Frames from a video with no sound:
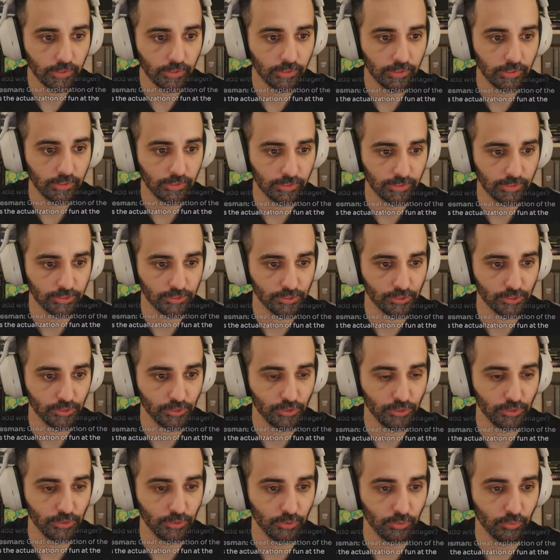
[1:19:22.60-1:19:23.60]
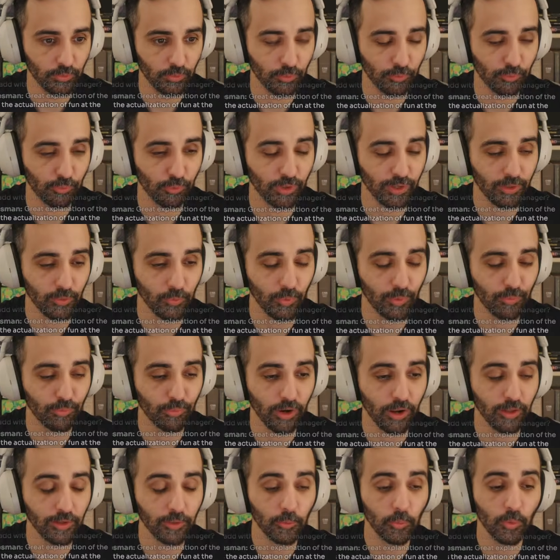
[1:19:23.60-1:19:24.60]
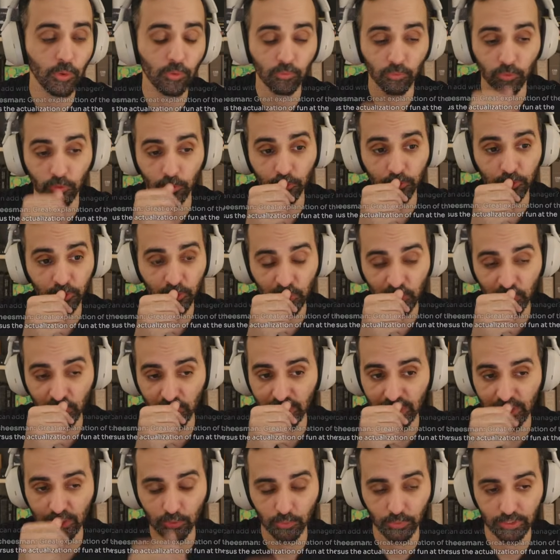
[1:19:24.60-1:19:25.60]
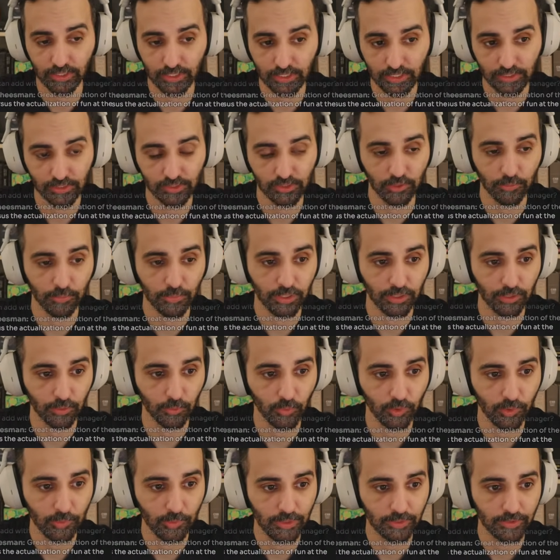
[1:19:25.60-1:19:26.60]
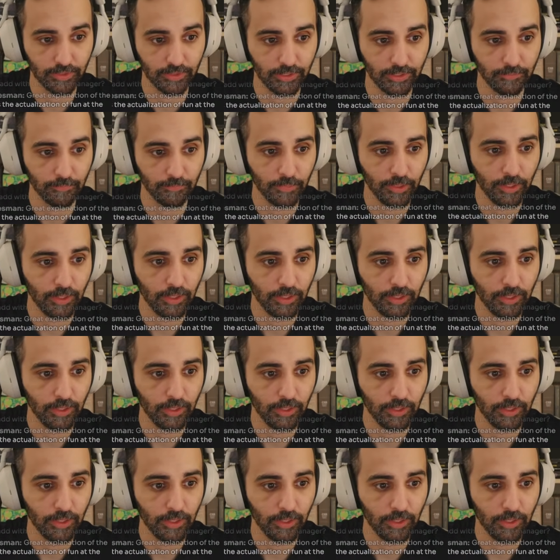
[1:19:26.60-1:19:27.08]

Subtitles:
And let's do, we probably won't roll 2d20, so I'm not going to worry about that.